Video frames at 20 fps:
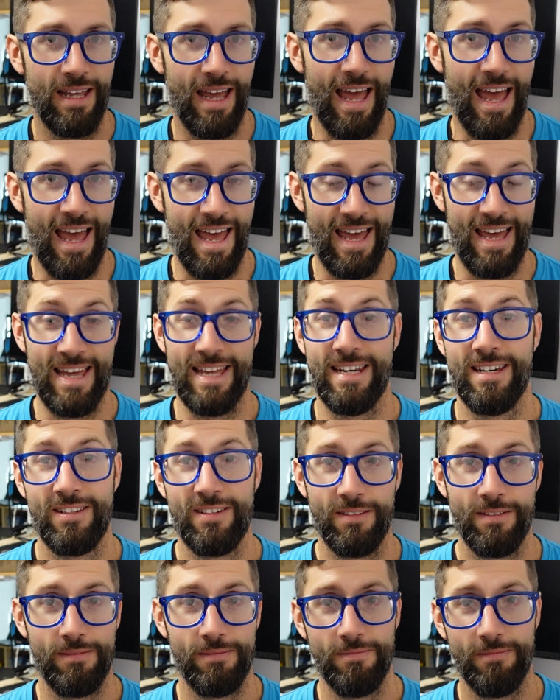And
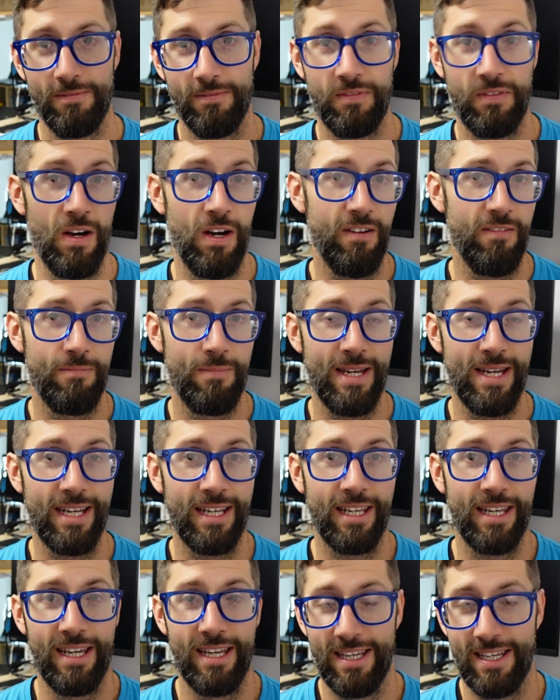5
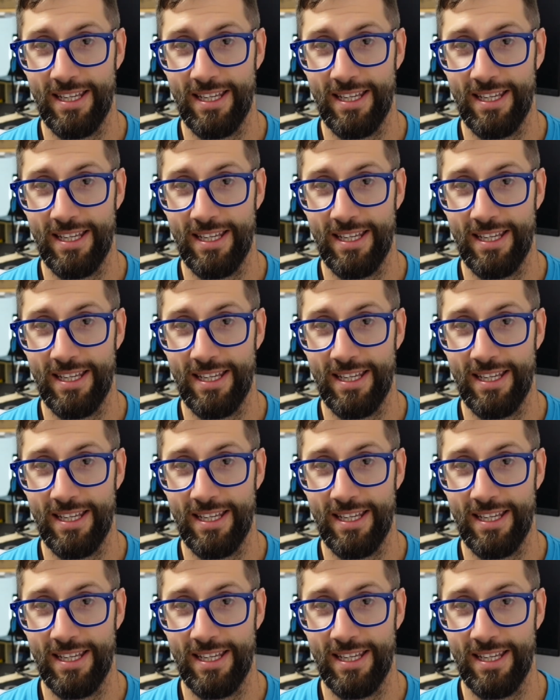meg